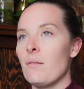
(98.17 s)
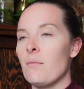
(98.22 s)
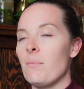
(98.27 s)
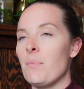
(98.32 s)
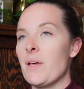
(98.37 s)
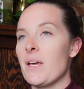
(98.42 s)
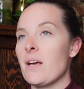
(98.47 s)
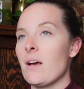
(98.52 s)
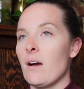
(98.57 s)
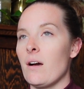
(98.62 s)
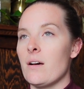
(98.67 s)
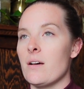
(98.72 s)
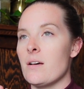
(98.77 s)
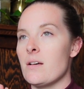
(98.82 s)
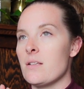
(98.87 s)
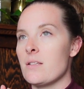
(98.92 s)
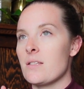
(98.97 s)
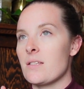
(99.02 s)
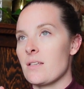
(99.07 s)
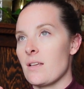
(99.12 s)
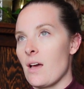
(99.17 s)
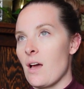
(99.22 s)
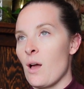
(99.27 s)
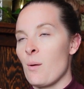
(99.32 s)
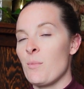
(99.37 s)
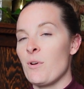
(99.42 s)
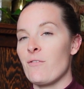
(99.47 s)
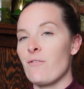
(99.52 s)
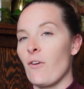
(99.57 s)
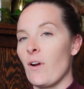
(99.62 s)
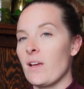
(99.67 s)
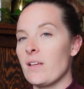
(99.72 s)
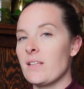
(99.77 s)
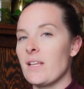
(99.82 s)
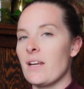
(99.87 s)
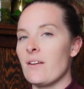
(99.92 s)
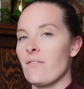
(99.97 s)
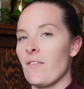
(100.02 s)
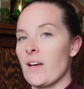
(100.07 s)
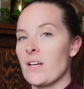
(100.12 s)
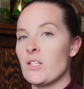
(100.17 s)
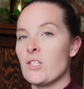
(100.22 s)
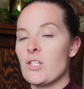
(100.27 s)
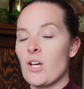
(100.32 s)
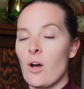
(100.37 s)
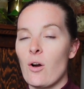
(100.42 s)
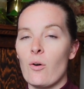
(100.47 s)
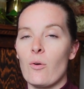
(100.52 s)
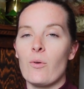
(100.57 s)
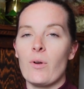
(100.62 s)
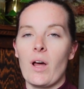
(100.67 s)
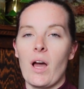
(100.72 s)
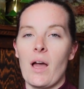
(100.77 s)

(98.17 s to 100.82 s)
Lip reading: because I'm afraid that if I don't,